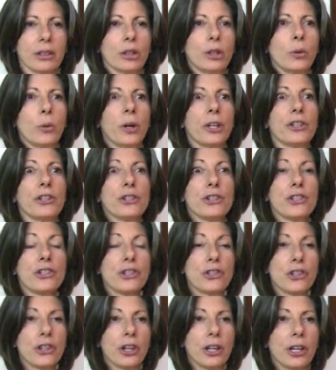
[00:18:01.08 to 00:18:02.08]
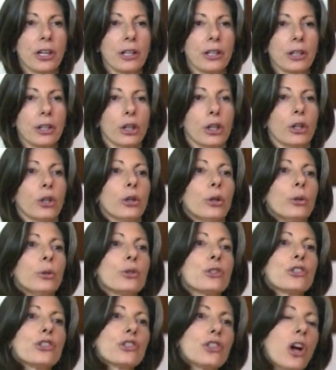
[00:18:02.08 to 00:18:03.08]
who understood, who
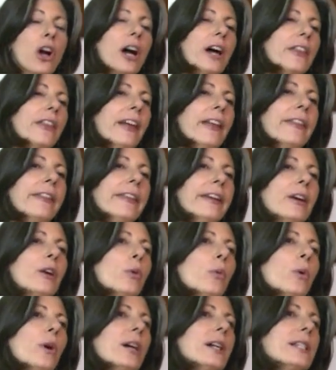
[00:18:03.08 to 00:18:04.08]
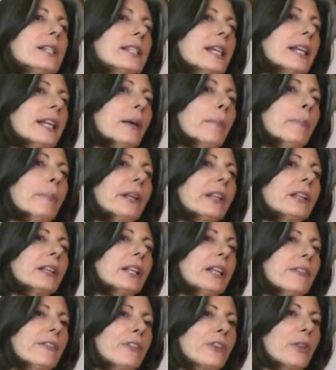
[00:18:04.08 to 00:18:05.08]
saw that there was an
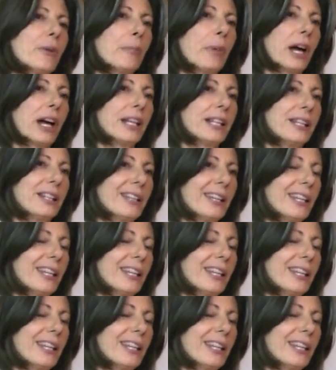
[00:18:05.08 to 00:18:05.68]
ability for the body to